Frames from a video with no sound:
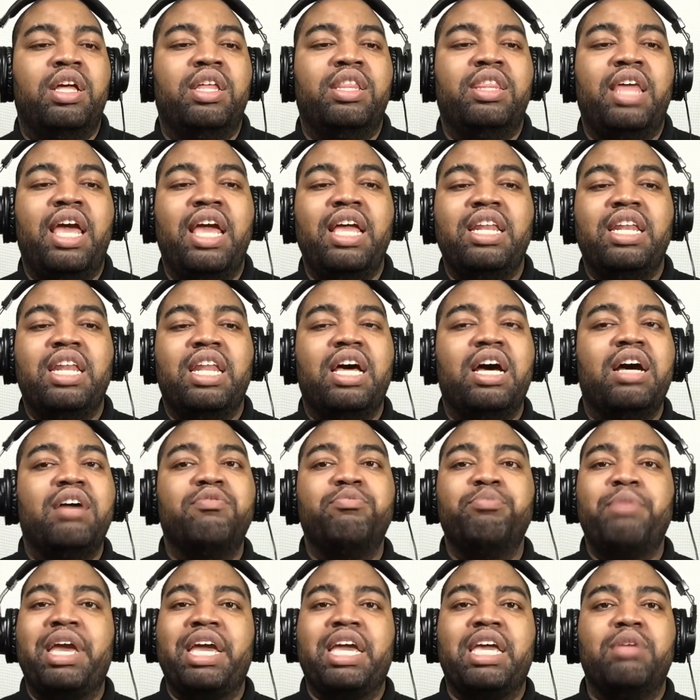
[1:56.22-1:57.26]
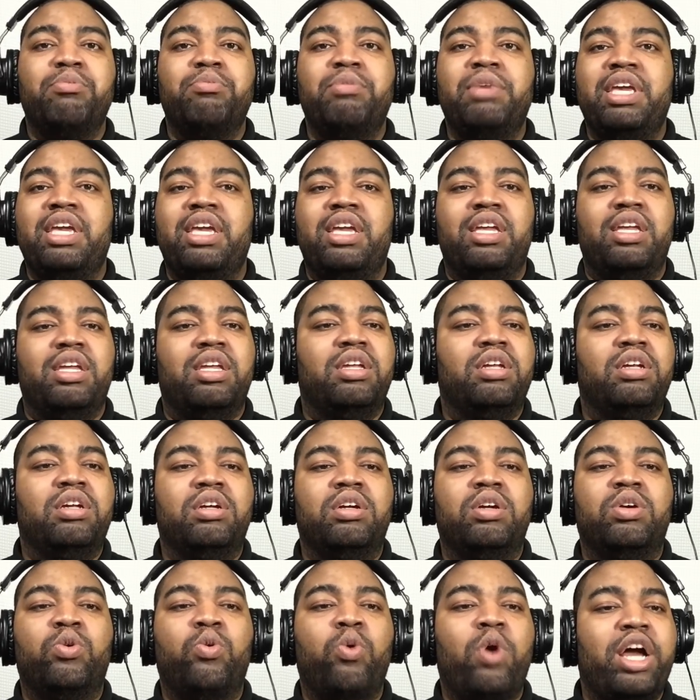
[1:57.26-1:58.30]
They love making me
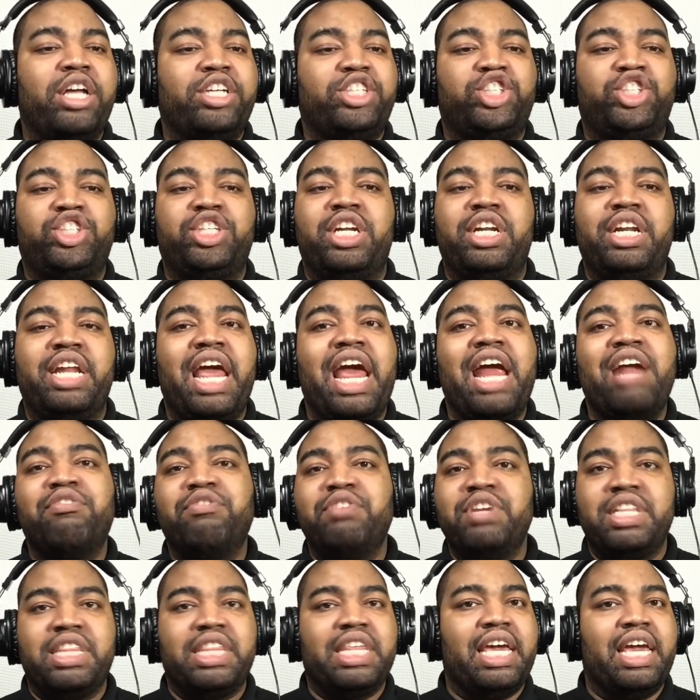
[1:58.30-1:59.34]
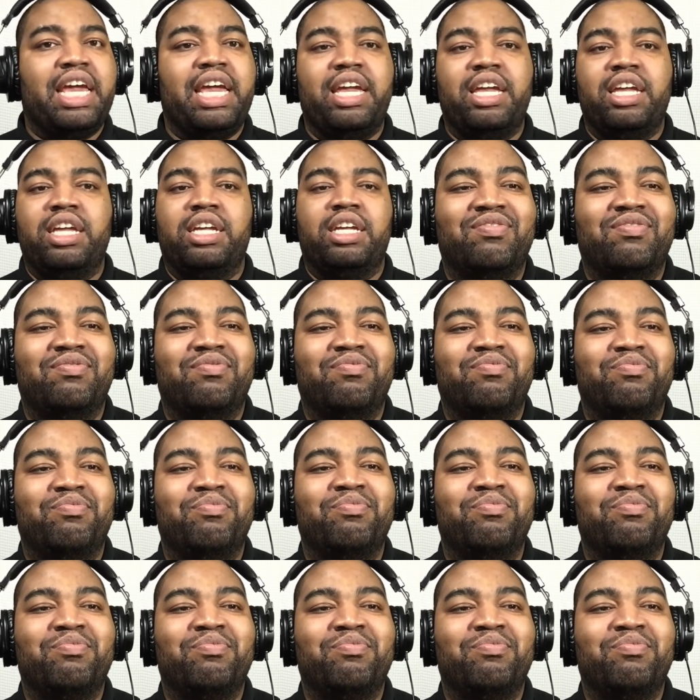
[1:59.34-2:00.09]
question everything. Okay.